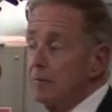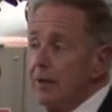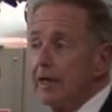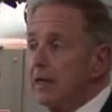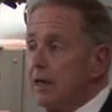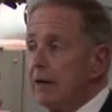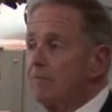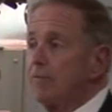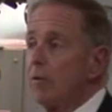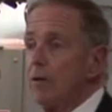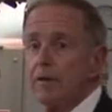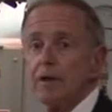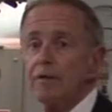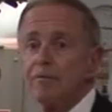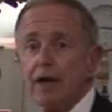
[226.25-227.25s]
make up for
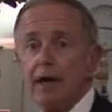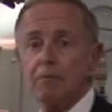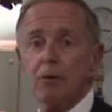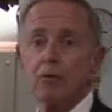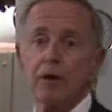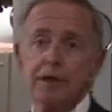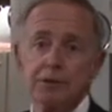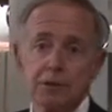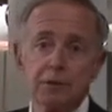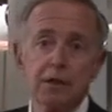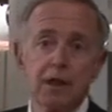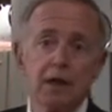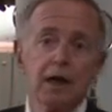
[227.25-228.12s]
the evaporation